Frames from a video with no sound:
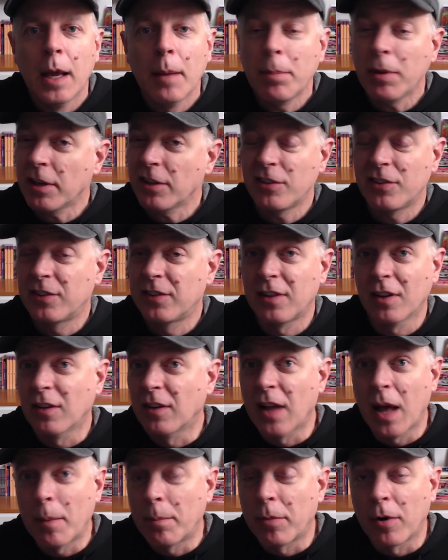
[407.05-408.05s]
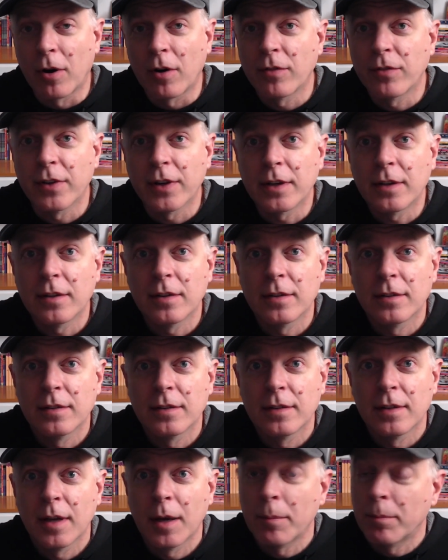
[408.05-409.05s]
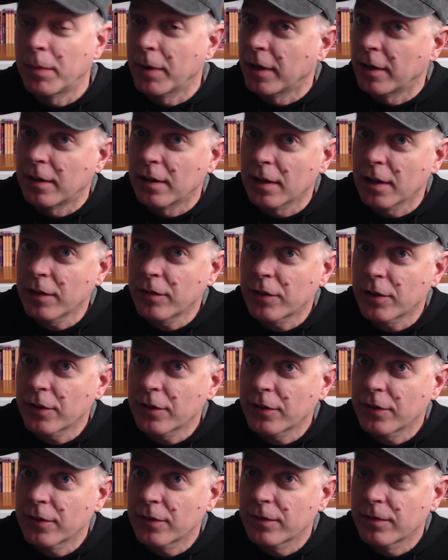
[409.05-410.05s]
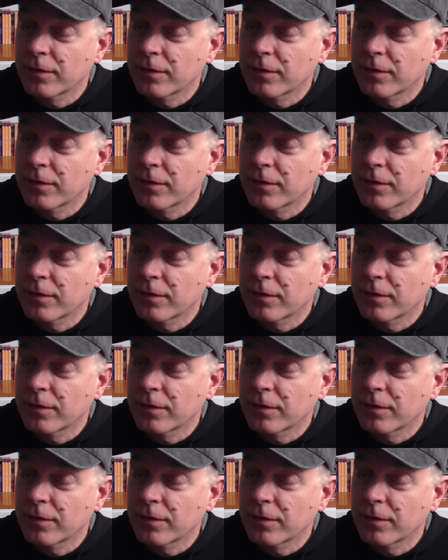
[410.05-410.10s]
but it's still not perfect, but it delivers.